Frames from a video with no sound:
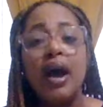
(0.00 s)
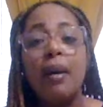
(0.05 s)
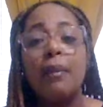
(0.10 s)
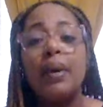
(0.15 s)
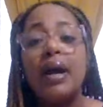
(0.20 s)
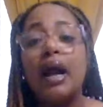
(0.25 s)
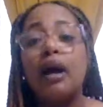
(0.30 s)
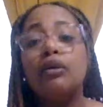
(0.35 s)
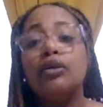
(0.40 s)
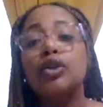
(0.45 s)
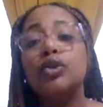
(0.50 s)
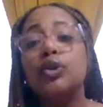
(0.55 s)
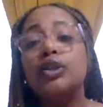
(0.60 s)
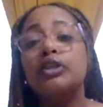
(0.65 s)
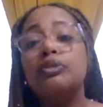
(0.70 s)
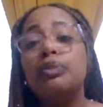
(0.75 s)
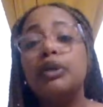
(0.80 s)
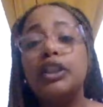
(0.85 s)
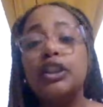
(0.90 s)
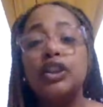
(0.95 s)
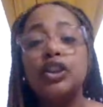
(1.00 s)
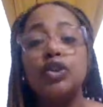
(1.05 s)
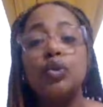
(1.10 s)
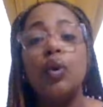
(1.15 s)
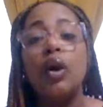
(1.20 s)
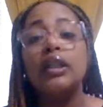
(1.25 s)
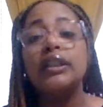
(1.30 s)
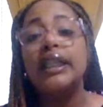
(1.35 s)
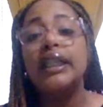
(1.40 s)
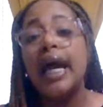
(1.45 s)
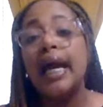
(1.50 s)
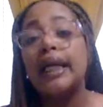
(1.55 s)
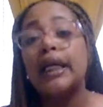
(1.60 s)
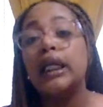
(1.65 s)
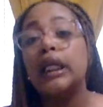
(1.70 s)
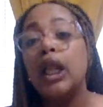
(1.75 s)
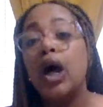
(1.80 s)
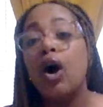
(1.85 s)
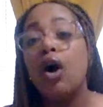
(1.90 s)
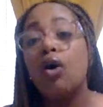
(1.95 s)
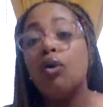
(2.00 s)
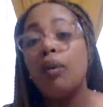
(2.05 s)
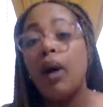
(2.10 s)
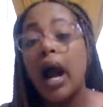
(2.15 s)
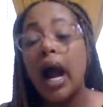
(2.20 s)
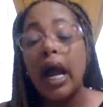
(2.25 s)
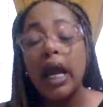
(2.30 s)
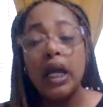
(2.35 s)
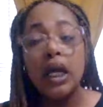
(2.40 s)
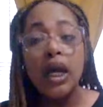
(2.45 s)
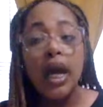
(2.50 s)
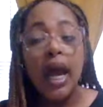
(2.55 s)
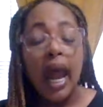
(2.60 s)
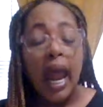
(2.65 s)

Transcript: But I don't trust bitches, so I tagged along, right?